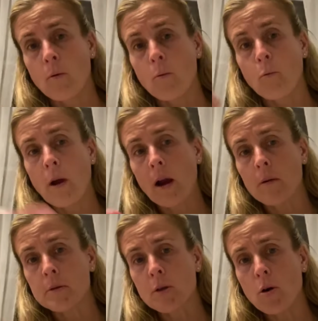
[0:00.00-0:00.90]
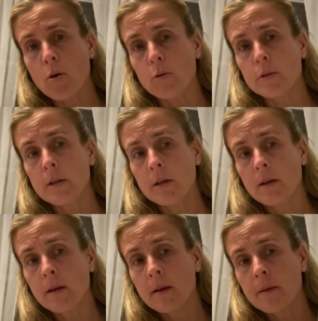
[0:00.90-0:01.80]
Where it was cold,
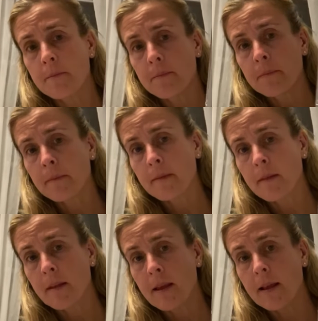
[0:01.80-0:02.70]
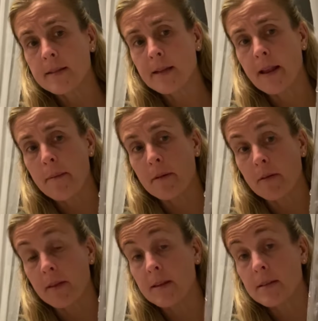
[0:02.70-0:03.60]
it's not happening
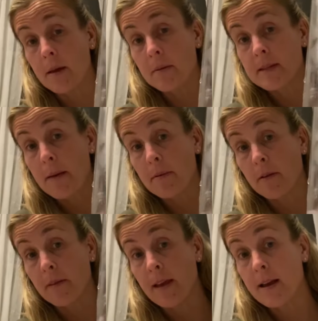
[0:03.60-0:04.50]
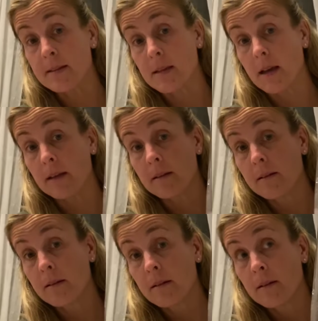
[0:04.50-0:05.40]
on the inside, it's happening on the outside.
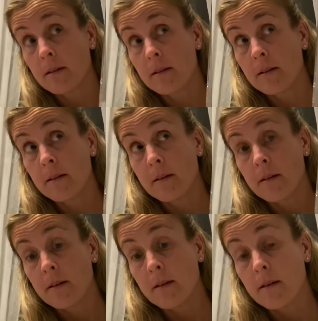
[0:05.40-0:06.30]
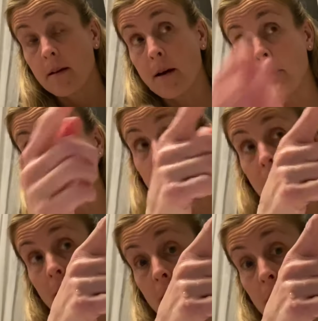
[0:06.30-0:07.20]
Up
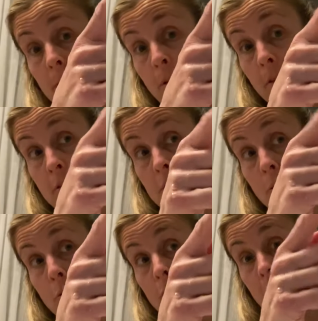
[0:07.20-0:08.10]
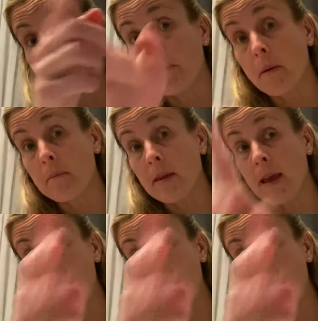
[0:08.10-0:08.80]
here, where there's no water, but me